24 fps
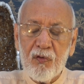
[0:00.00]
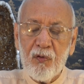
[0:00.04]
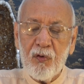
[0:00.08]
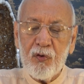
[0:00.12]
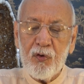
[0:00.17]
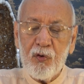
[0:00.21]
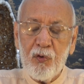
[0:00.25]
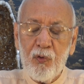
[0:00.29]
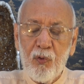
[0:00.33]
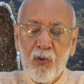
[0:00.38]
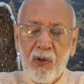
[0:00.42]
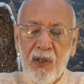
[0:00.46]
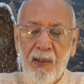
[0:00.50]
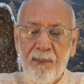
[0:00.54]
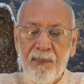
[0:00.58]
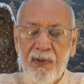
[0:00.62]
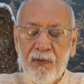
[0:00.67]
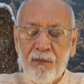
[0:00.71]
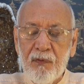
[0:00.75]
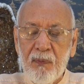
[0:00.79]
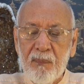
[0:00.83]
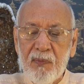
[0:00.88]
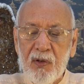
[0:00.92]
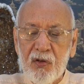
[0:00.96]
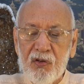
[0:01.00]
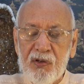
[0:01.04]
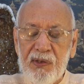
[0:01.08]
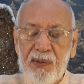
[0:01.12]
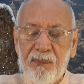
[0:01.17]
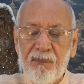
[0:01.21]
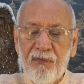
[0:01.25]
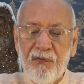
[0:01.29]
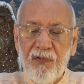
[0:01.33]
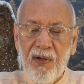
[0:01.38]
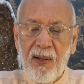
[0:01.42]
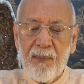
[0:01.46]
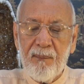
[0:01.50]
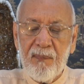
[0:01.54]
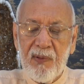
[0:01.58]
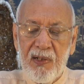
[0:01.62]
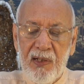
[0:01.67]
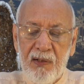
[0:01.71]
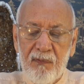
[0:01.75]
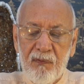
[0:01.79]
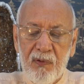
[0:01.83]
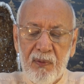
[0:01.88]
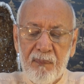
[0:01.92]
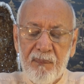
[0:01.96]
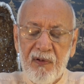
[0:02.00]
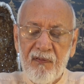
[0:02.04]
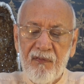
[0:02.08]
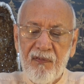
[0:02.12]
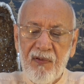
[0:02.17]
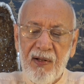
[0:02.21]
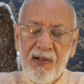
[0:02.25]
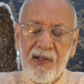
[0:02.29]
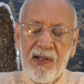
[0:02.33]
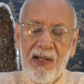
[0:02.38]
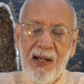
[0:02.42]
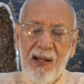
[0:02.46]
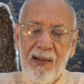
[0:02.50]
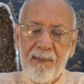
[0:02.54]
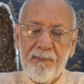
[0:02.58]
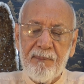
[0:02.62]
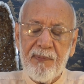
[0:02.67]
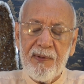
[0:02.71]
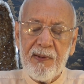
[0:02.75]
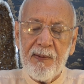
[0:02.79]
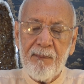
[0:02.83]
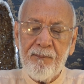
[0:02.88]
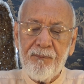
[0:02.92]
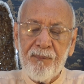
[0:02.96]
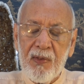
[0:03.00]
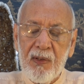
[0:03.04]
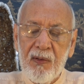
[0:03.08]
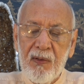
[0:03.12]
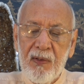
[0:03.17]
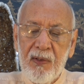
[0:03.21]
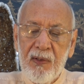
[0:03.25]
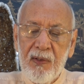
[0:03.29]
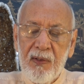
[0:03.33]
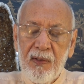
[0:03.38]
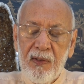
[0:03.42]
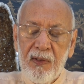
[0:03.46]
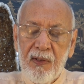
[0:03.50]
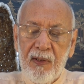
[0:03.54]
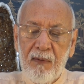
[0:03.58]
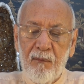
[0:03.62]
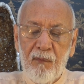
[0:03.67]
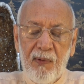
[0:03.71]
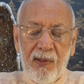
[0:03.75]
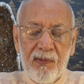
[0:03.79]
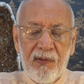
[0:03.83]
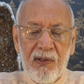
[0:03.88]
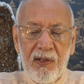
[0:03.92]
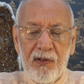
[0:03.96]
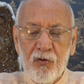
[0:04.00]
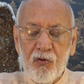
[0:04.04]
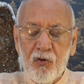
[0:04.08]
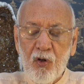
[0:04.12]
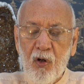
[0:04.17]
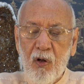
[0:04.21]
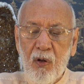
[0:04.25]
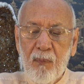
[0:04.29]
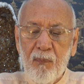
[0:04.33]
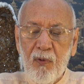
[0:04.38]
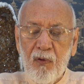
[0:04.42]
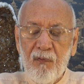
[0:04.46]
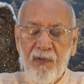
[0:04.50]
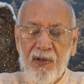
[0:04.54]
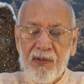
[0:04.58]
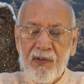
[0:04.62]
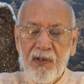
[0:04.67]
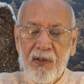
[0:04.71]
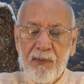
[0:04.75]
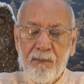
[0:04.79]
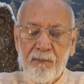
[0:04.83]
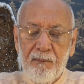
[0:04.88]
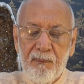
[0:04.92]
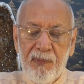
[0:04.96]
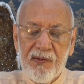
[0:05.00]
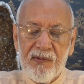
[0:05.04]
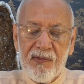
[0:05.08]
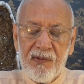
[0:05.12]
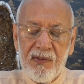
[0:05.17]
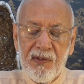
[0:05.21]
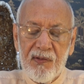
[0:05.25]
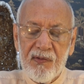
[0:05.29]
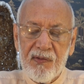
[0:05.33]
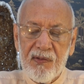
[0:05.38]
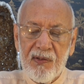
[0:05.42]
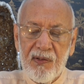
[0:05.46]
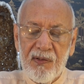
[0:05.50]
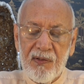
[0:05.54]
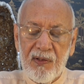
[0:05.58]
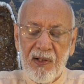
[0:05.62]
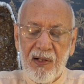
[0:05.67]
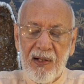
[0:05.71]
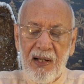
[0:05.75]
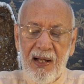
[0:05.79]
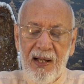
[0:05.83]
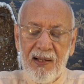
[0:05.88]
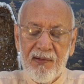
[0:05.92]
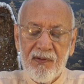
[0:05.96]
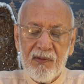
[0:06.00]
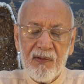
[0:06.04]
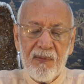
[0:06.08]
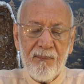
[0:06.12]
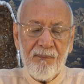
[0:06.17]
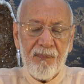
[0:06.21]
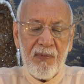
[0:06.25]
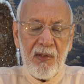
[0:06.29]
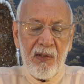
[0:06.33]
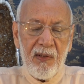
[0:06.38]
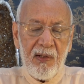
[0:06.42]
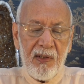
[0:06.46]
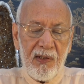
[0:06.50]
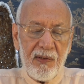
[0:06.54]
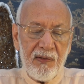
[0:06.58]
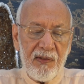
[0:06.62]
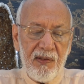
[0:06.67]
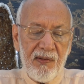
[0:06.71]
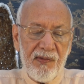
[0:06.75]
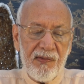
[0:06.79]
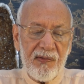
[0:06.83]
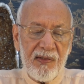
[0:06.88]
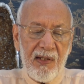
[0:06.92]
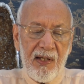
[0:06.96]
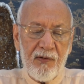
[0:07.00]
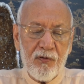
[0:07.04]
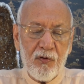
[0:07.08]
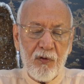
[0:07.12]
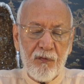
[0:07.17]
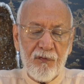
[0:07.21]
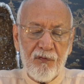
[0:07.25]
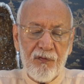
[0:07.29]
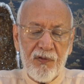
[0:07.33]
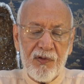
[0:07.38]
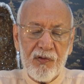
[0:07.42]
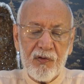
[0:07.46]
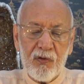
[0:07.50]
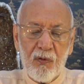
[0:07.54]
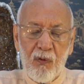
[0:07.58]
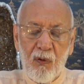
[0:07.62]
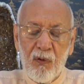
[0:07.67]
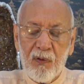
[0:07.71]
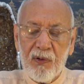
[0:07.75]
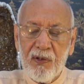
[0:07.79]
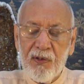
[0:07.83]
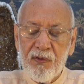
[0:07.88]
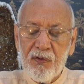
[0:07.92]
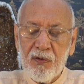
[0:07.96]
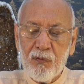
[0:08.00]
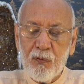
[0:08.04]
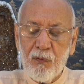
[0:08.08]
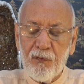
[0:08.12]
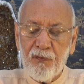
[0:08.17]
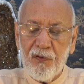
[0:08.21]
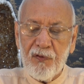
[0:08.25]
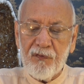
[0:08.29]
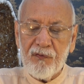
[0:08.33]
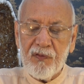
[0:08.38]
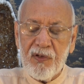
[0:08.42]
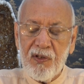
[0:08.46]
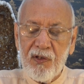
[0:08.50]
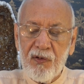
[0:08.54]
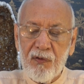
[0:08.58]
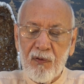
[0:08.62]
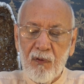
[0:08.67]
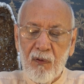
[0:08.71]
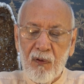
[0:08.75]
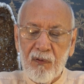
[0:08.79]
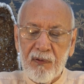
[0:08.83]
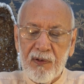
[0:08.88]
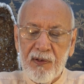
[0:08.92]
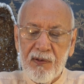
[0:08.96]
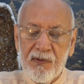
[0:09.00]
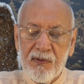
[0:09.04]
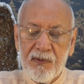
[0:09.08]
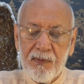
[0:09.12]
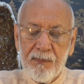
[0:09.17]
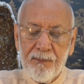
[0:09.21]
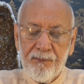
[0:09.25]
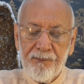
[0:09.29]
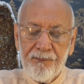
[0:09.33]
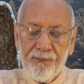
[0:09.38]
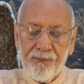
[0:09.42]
So you coming from the sheep family will be very happy, whether in job or whether in business, in these days of 1st August to 15th August.